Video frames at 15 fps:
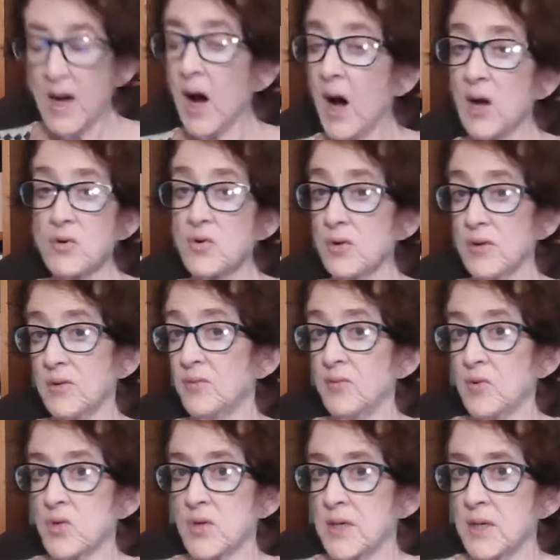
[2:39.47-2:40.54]
Hunter
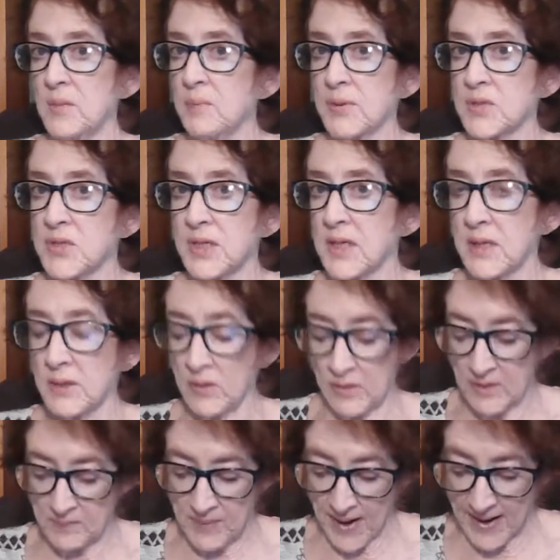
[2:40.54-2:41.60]
isn't treated
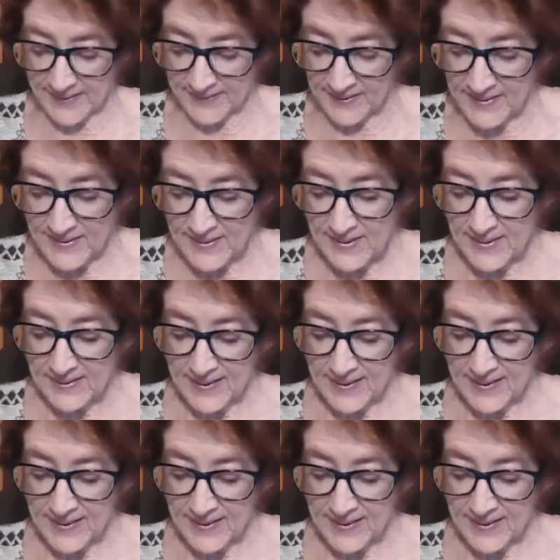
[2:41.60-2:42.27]
particularly badly,